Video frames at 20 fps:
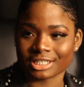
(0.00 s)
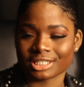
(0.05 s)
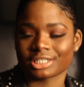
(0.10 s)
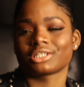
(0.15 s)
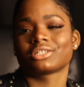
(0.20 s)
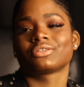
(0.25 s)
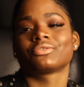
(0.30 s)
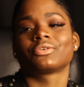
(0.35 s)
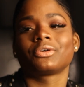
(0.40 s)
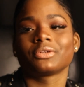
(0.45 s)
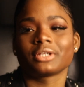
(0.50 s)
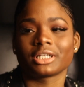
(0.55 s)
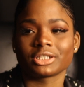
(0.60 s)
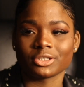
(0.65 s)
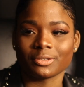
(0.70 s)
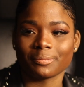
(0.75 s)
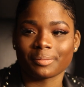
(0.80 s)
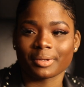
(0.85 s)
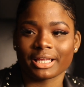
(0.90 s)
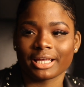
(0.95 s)
This is the role
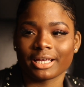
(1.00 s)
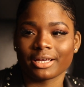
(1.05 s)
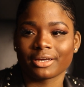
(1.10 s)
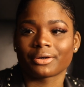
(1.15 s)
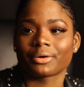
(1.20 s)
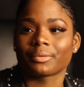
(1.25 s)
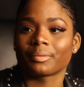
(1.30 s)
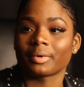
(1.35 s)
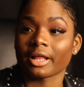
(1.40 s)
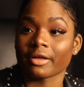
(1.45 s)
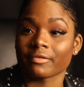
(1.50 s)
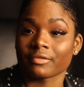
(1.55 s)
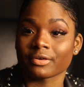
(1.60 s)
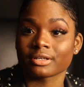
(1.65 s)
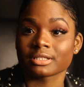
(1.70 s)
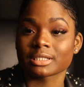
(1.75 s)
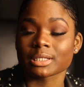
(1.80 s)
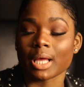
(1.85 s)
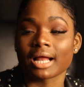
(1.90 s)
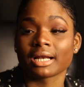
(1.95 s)
that you play or whatever.
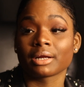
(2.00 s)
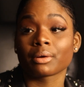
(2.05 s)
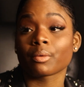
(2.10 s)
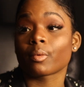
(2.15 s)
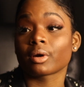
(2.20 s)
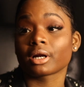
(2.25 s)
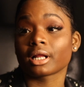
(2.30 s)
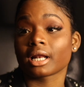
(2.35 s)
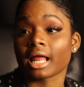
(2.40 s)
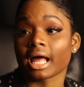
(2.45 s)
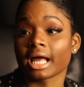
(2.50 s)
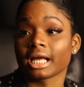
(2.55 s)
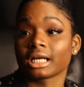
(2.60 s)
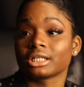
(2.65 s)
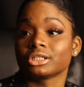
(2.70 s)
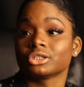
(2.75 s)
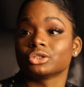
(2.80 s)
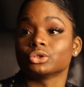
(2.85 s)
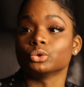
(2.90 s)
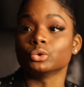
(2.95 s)
So I didn't want to
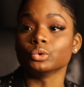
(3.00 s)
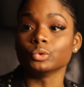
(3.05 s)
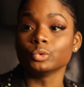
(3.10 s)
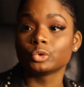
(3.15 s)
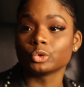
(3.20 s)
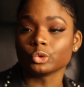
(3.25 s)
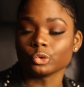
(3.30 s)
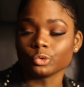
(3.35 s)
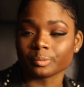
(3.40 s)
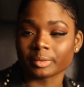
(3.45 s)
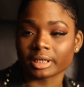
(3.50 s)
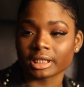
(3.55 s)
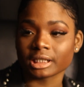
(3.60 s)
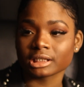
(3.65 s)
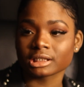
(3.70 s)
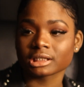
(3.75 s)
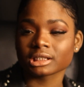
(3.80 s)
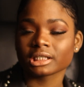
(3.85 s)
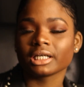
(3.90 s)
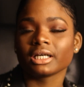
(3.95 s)
like do too
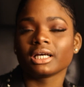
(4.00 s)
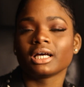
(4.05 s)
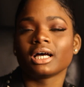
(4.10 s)
much.